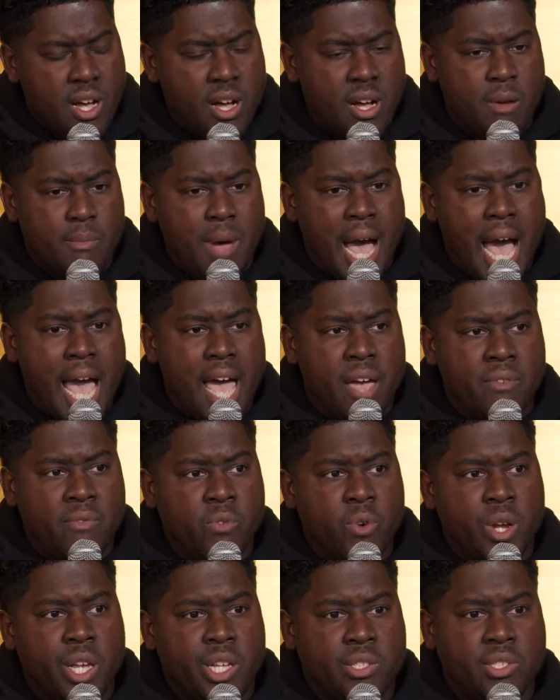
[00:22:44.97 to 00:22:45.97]
Um, I have
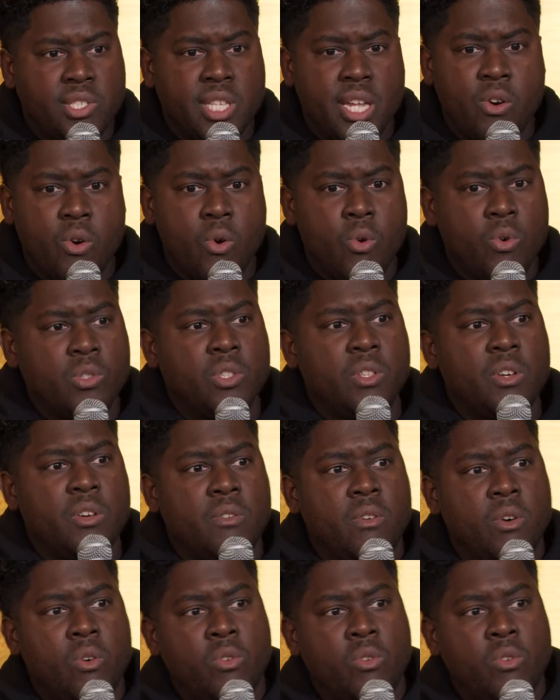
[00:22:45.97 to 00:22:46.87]
friends that are on the